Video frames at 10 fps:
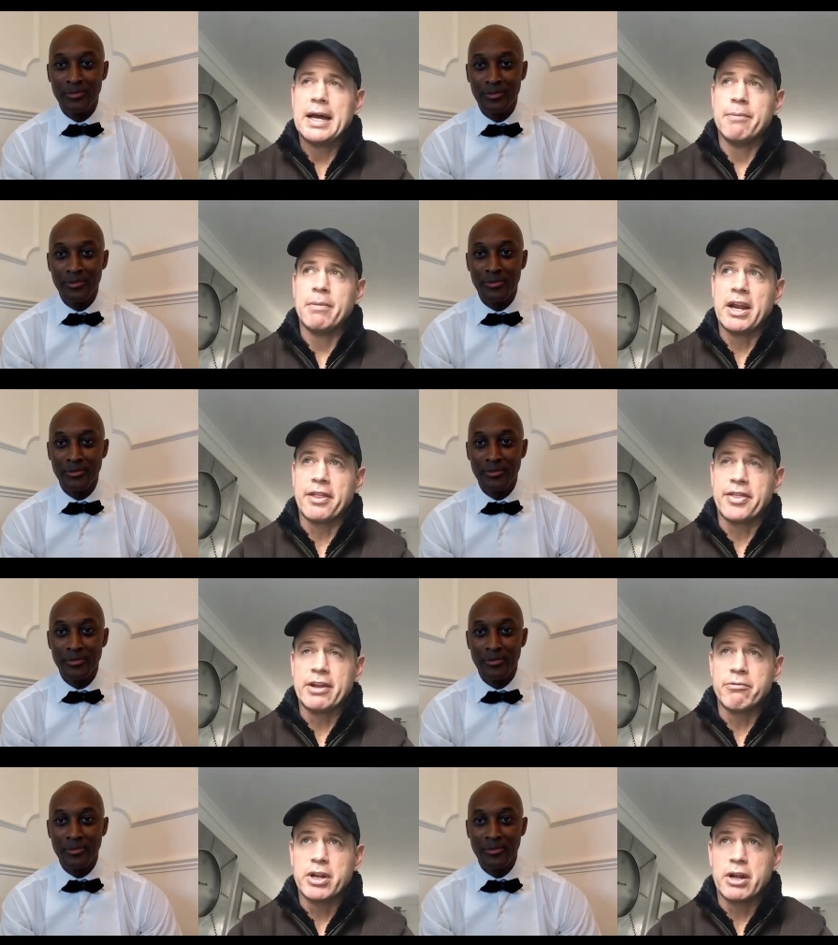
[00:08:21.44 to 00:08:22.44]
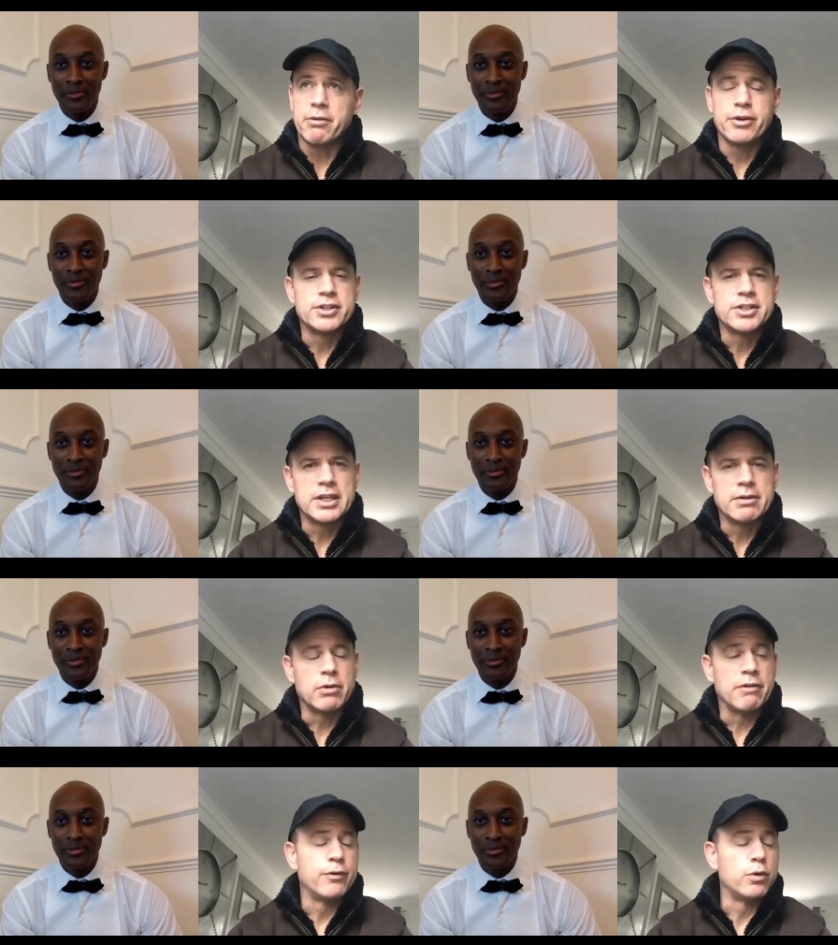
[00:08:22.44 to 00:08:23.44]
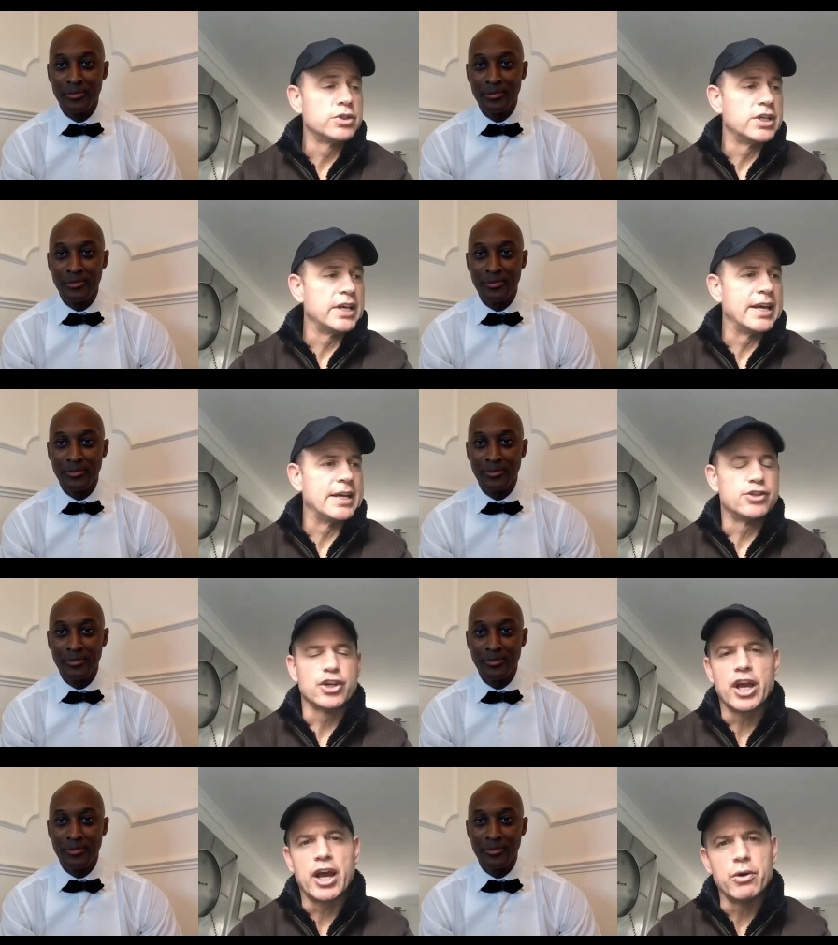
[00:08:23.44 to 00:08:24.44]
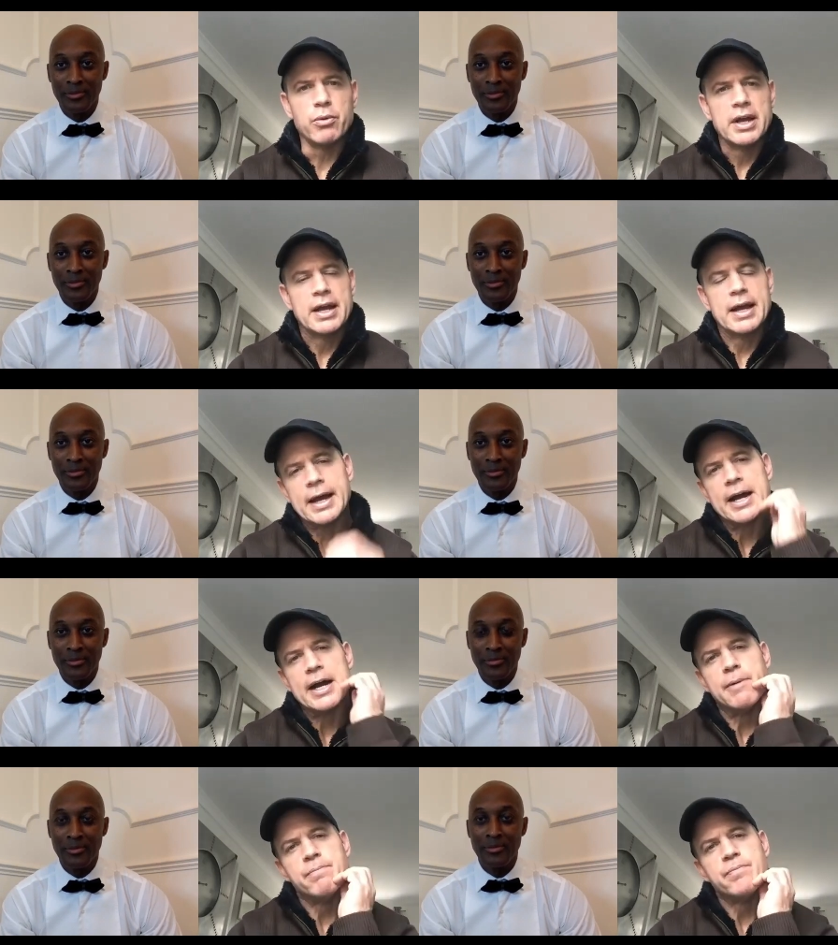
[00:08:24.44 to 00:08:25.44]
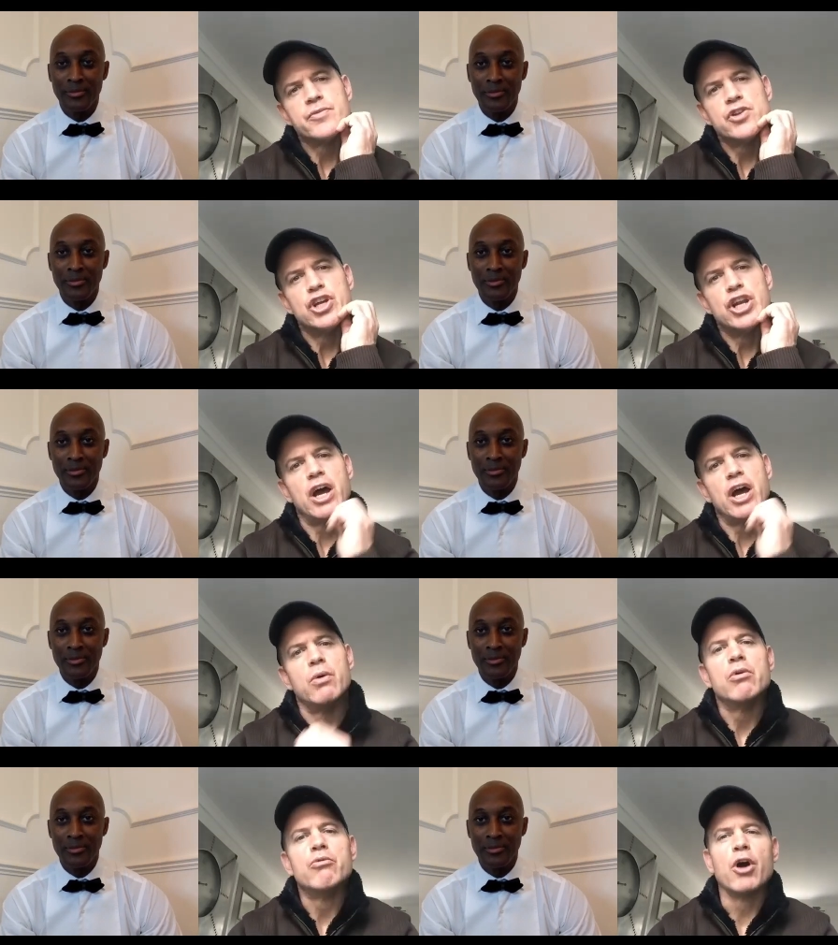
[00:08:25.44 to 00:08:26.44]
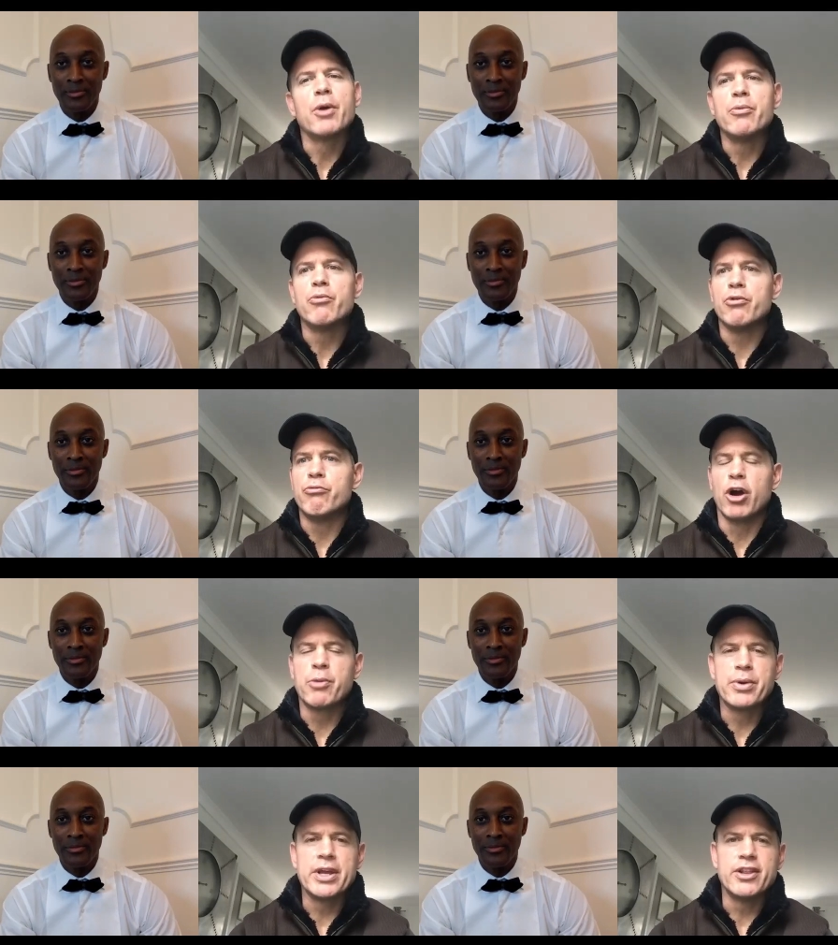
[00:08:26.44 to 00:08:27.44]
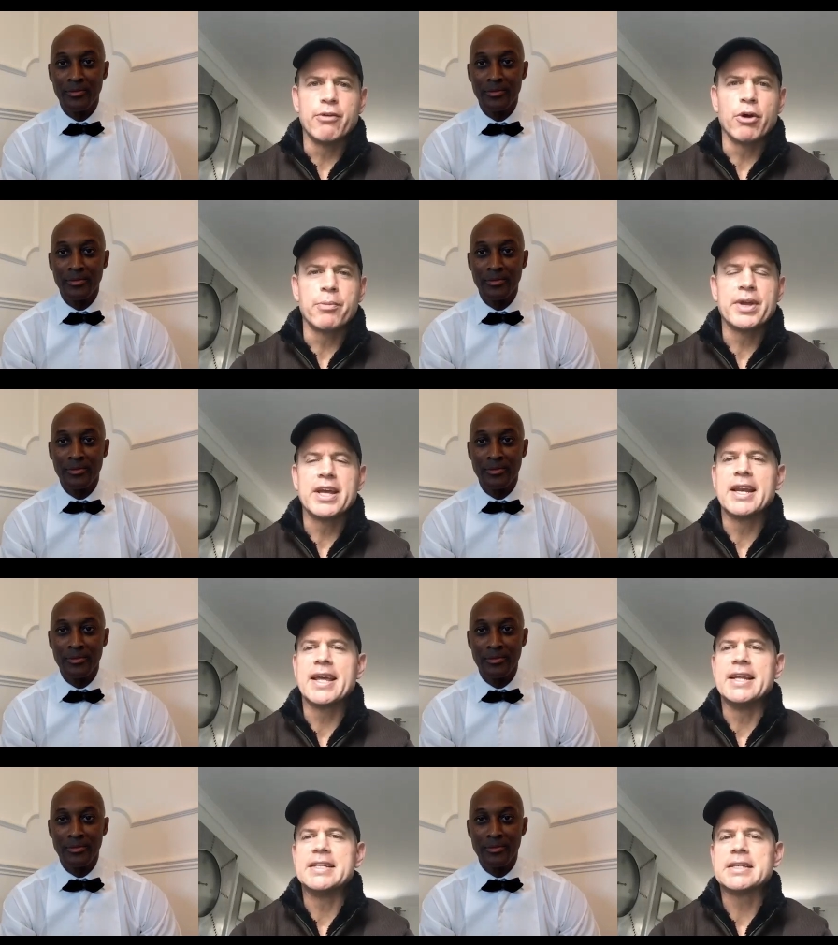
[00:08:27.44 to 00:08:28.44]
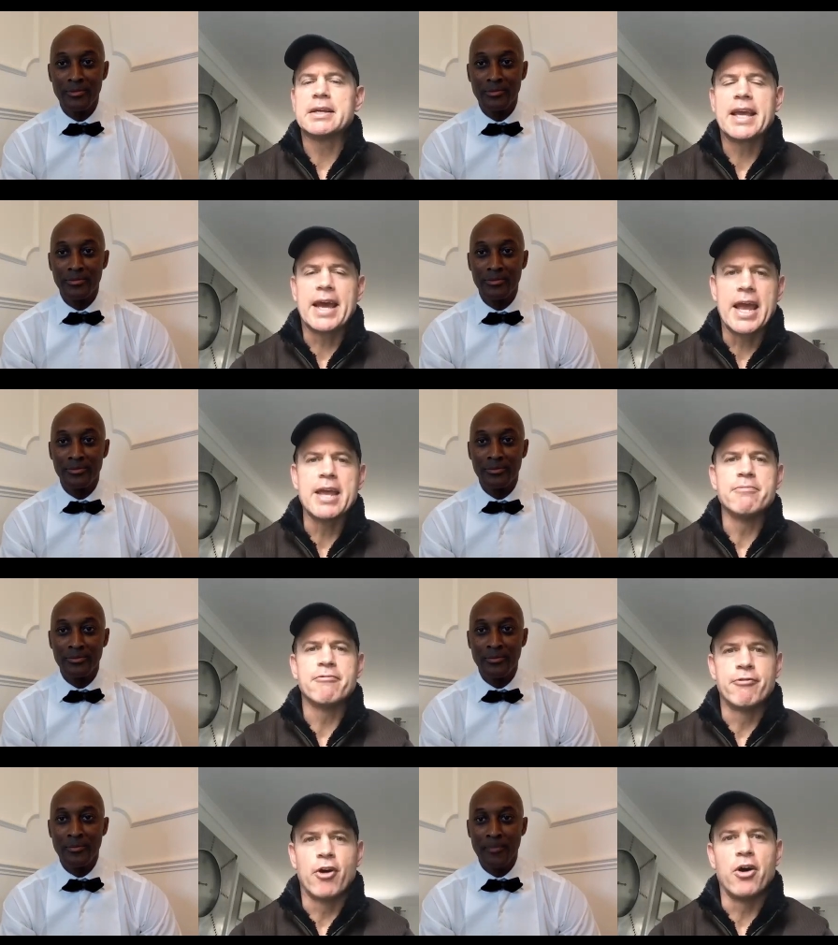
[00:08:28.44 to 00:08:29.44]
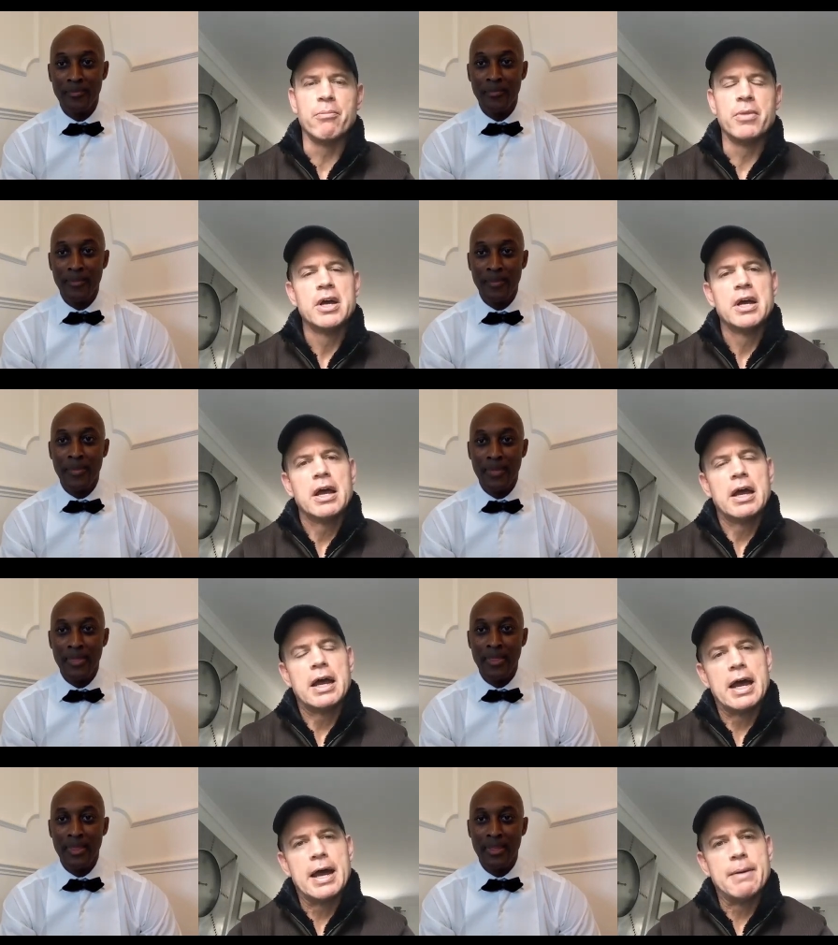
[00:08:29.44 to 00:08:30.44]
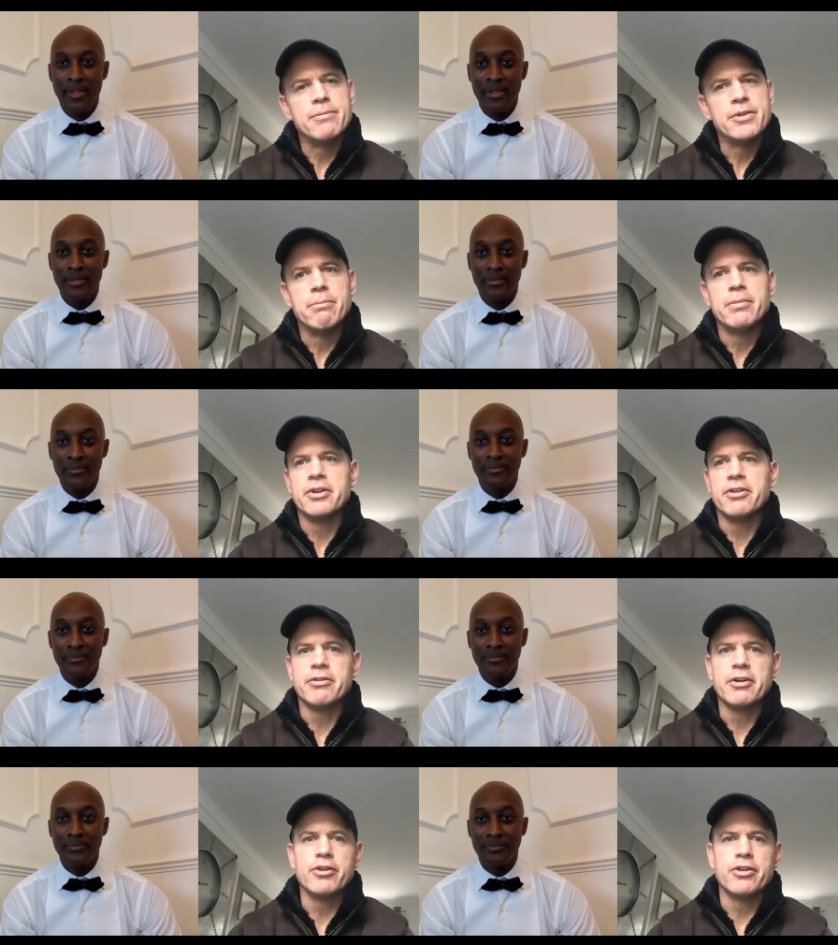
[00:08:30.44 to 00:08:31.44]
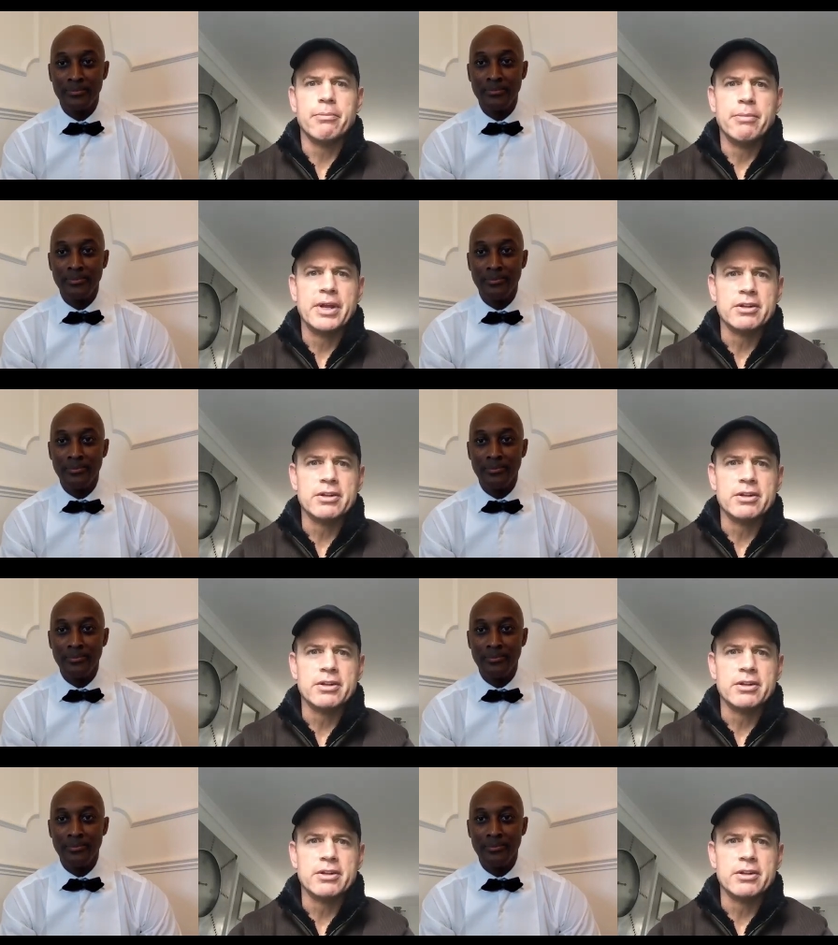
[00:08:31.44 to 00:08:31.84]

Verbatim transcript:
Speaker 1: um, and I think you know 30, well, 40 years ago, um, you know, rug, rugby, the rugby elite came from um, the, the, the